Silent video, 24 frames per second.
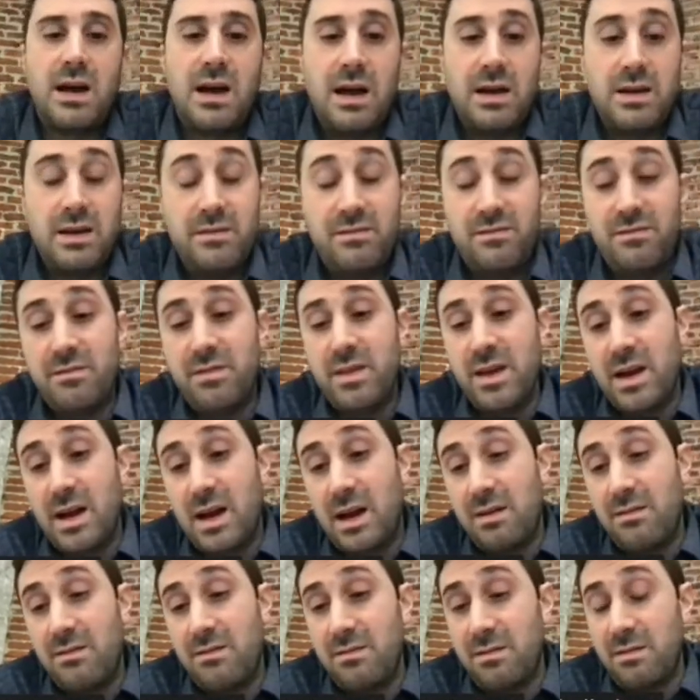if they
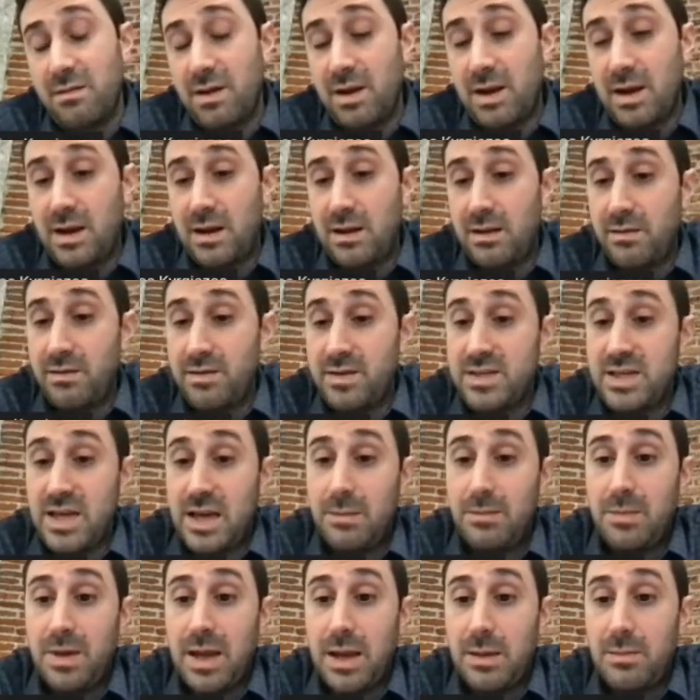have the
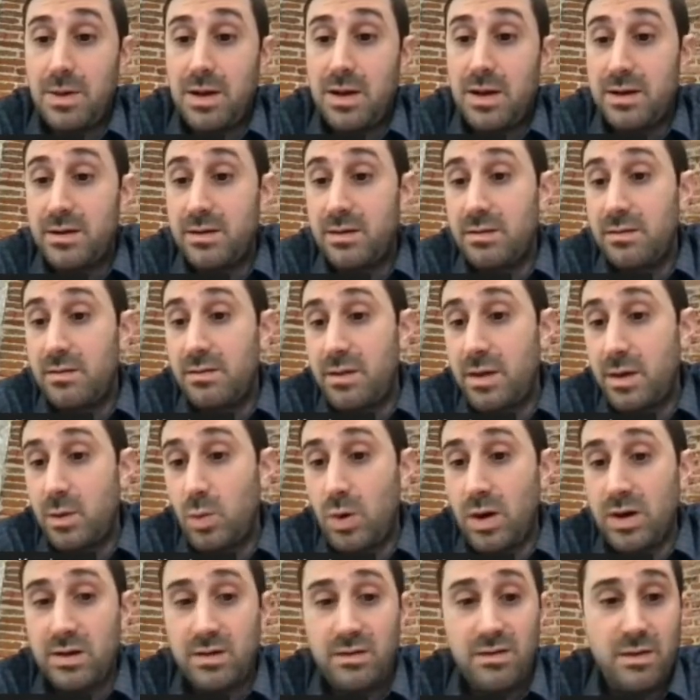same label and the
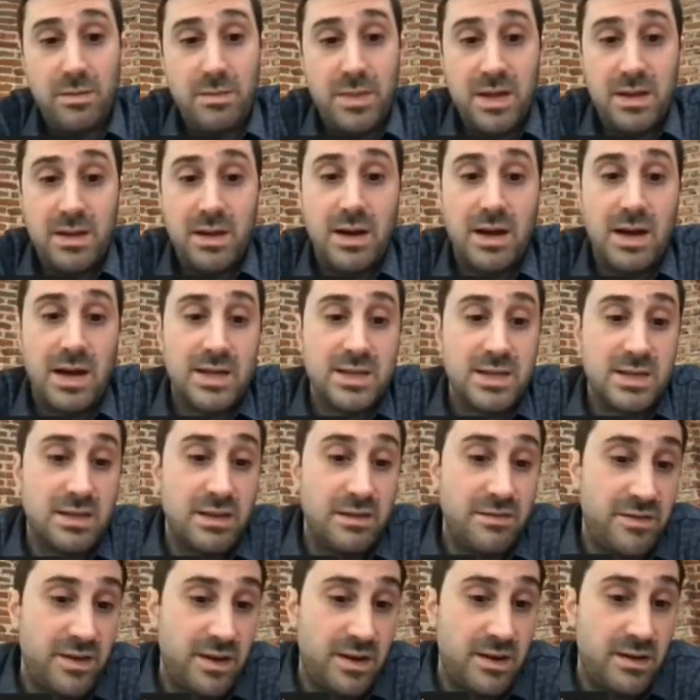one in the middle has a
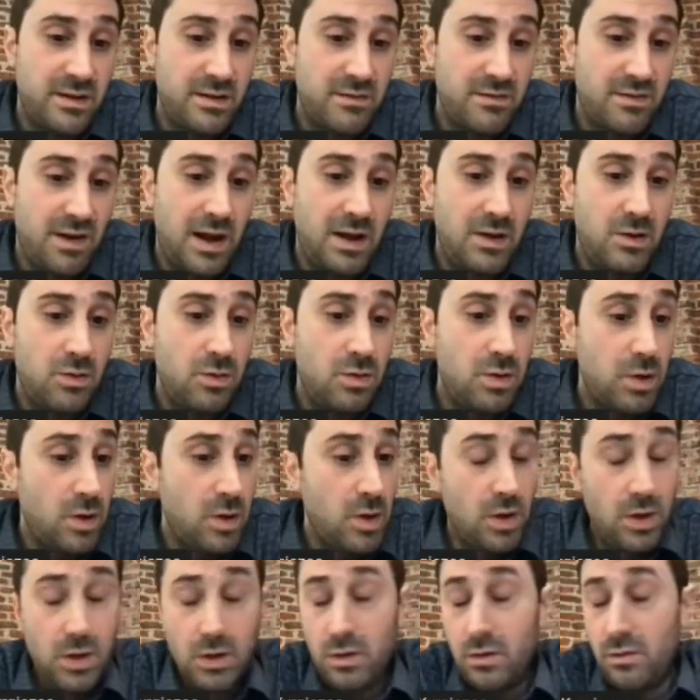different value
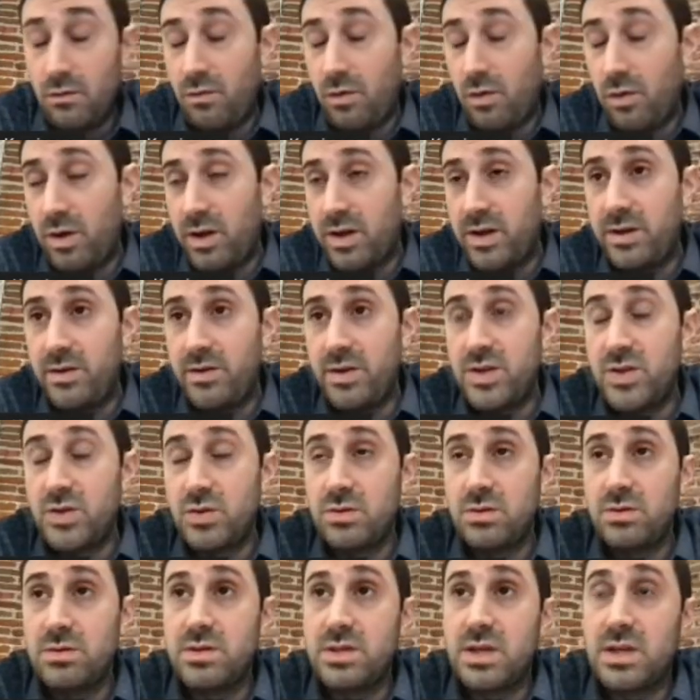for any
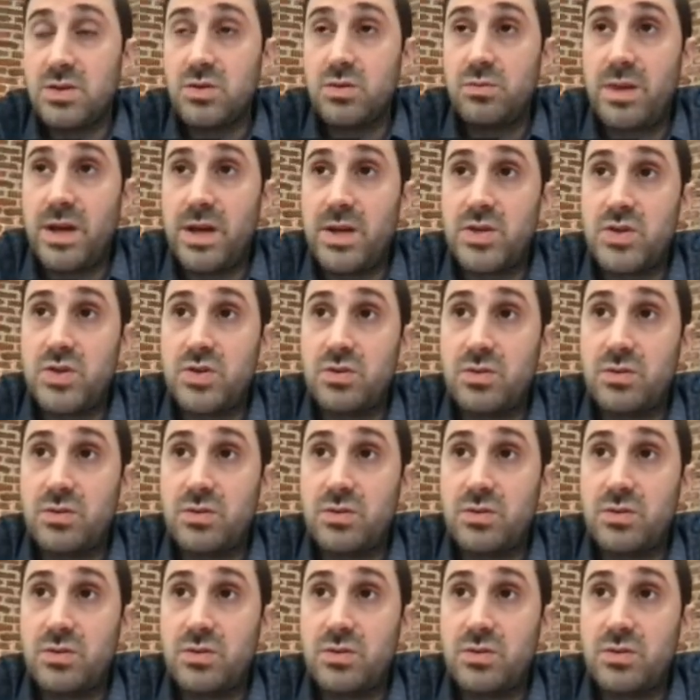reason, just make sure